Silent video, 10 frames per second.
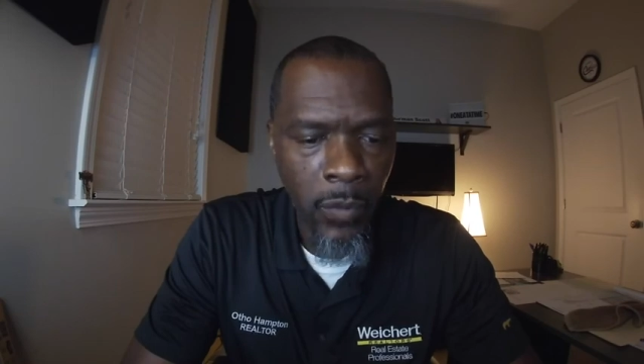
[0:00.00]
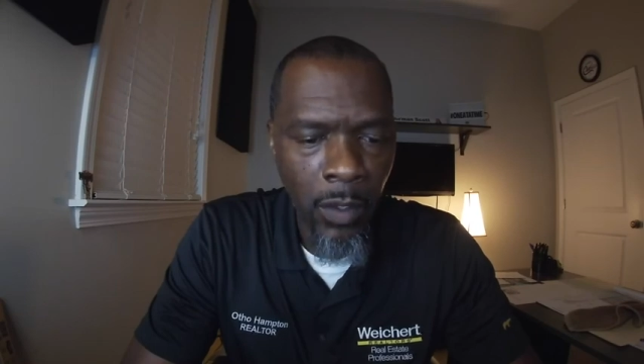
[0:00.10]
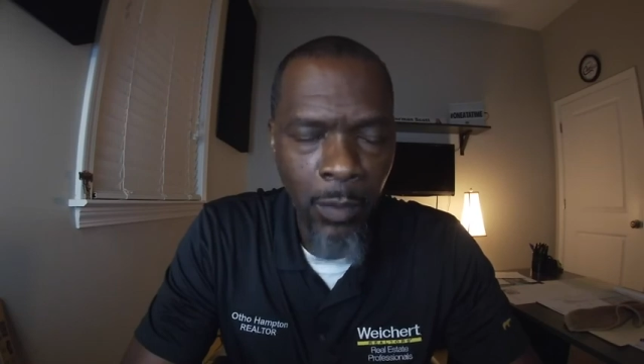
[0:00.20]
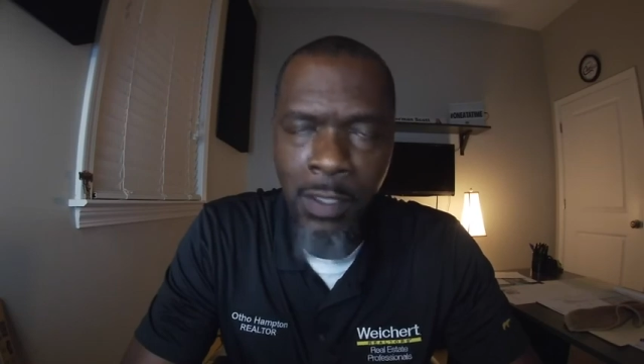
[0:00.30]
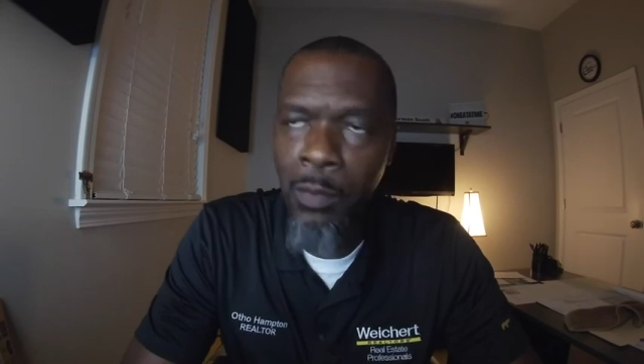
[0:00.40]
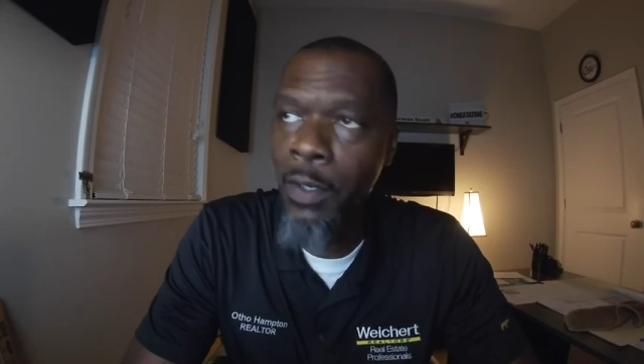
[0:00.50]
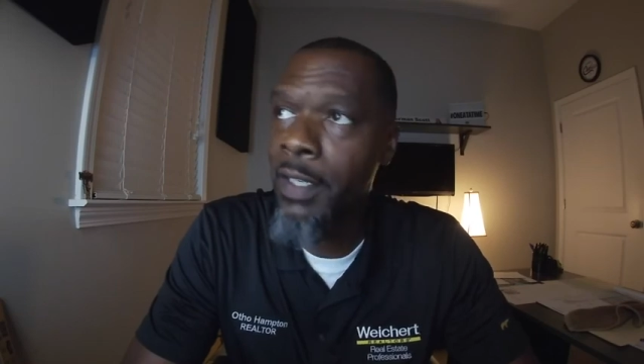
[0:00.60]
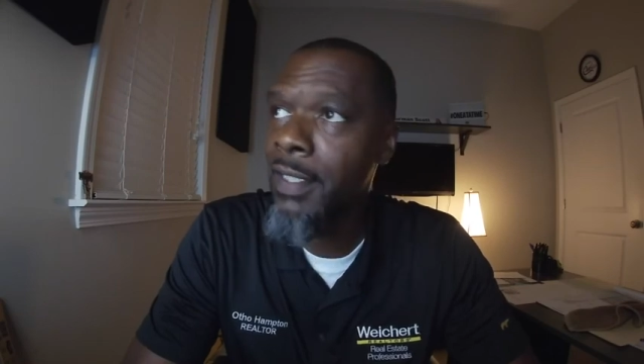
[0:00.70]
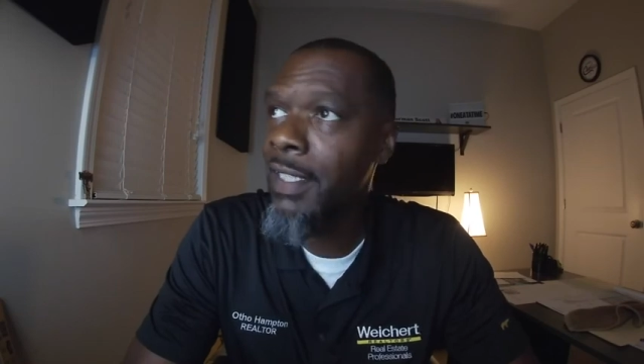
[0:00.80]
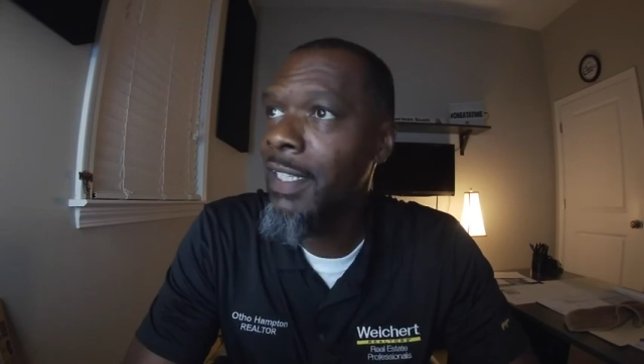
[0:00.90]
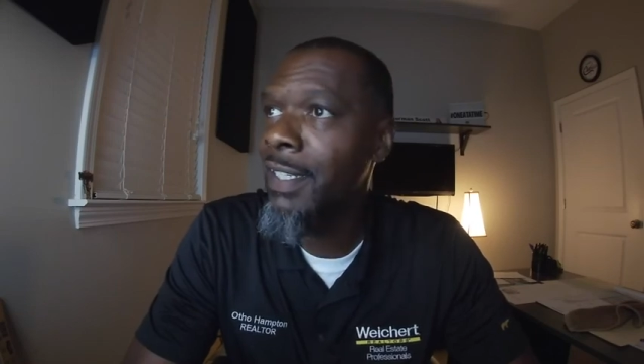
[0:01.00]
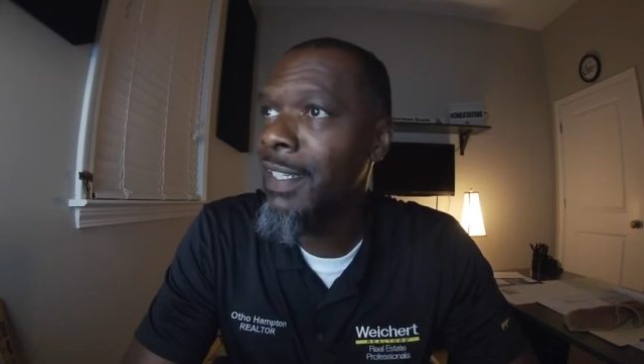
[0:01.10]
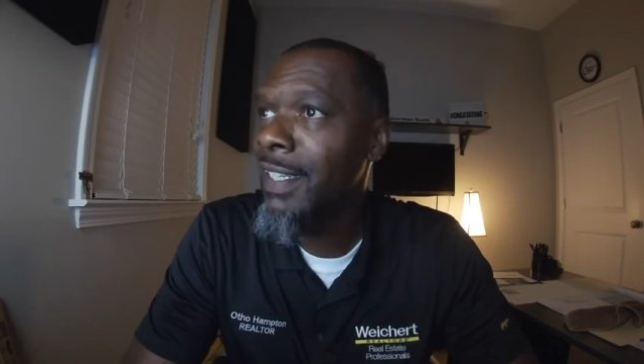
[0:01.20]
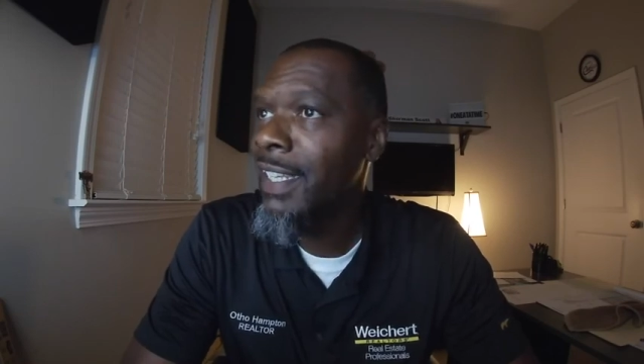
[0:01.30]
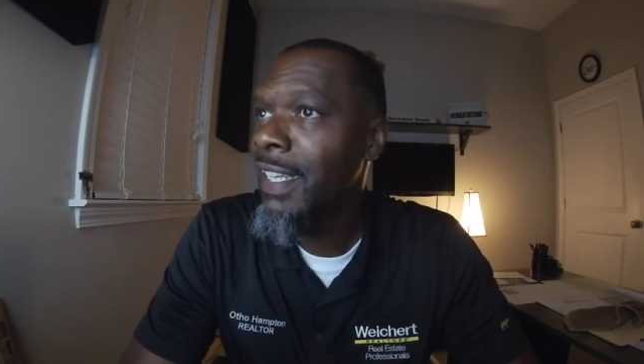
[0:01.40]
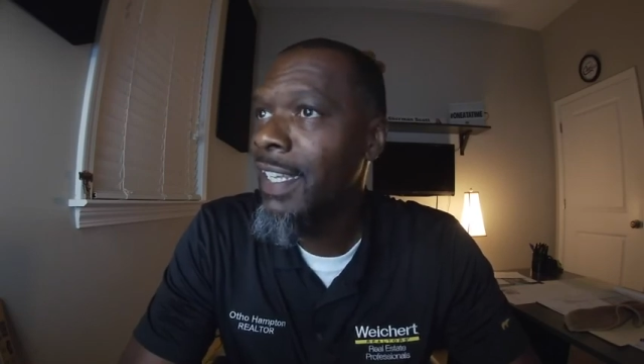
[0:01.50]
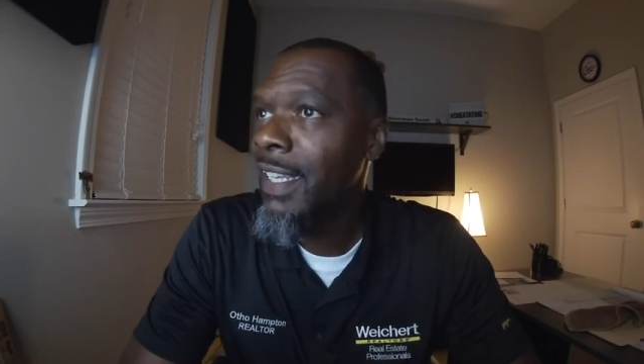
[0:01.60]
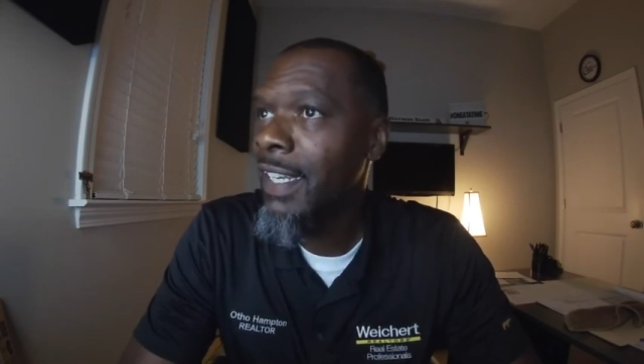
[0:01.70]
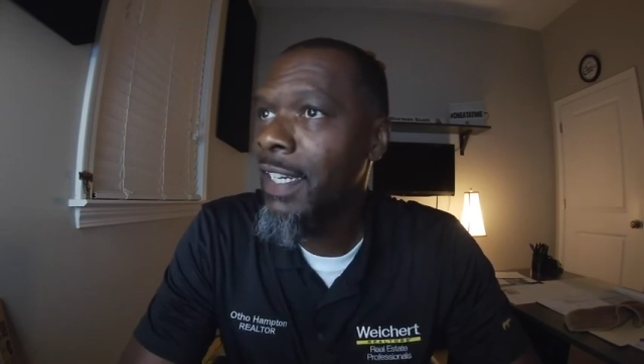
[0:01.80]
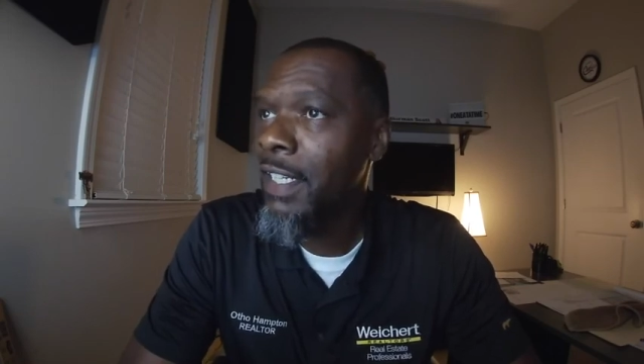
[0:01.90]
what's the word?
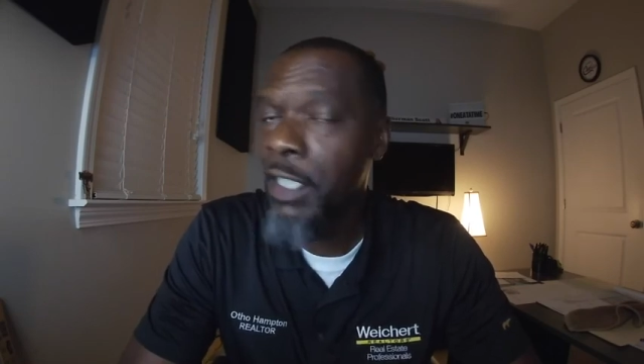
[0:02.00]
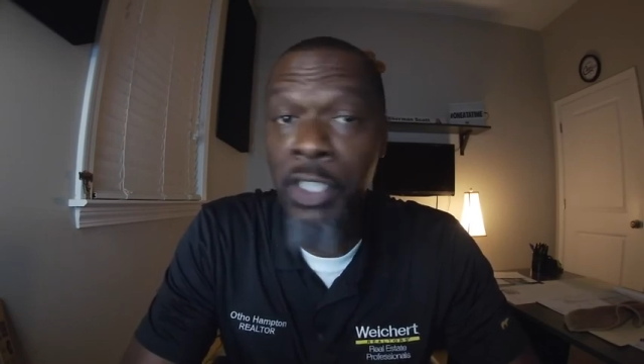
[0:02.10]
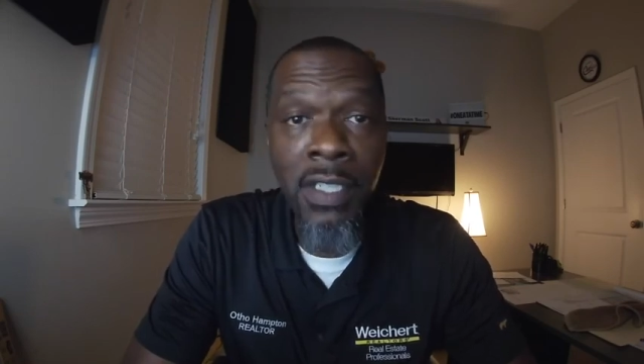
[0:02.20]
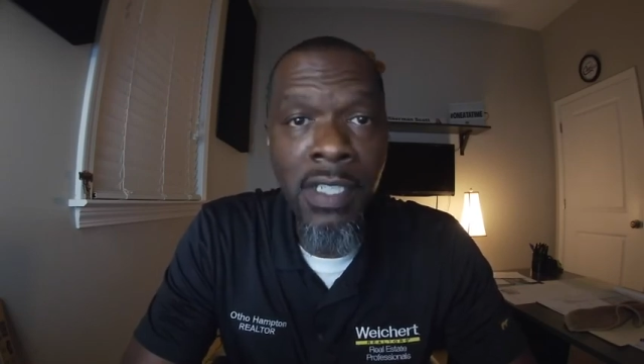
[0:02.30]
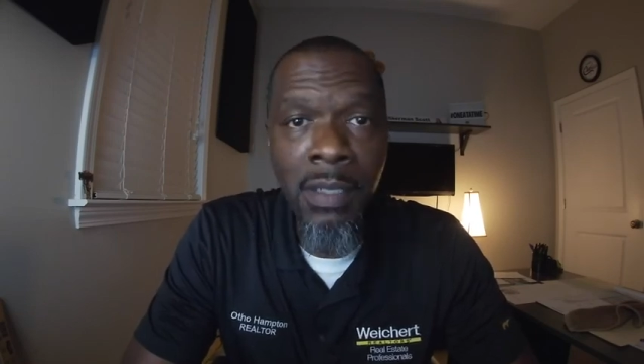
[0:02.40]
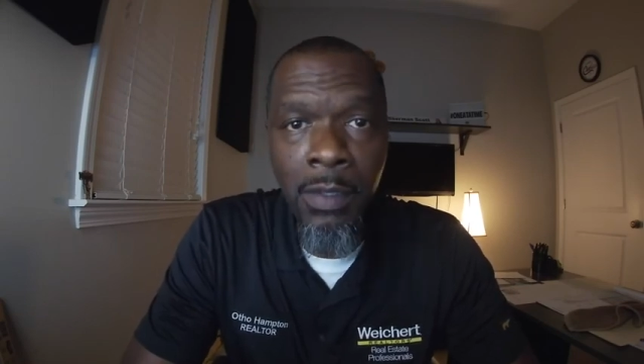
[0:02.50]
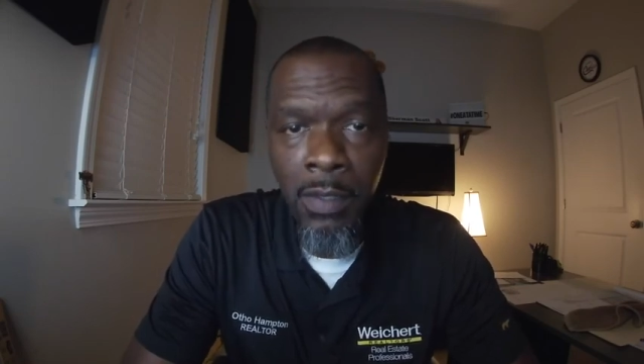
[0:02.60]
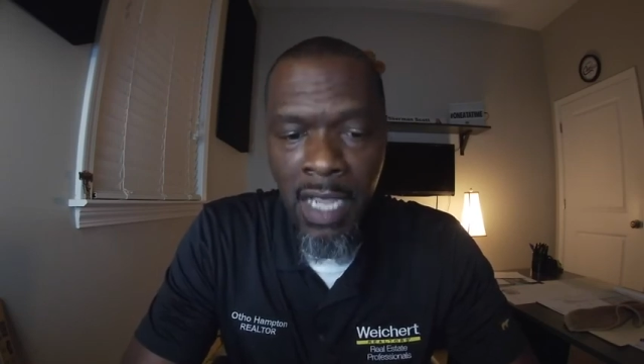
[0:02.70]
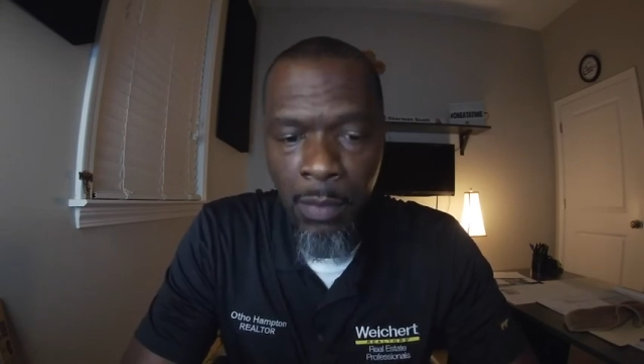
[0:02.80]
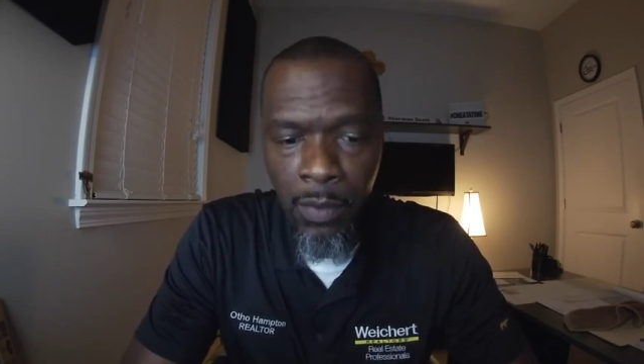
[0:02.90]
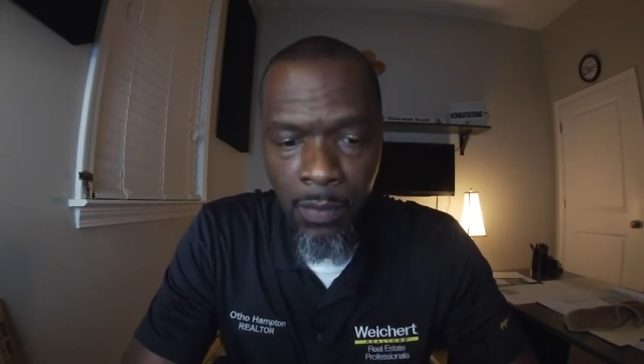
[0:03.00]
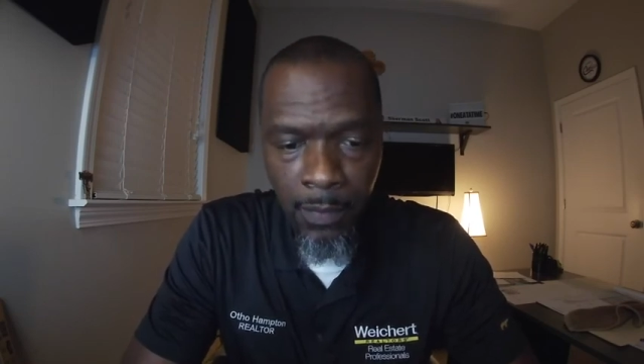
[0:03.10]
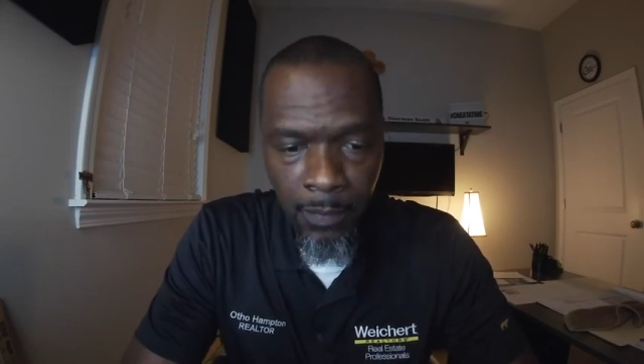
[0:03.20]
It shouldn't seem so taboo.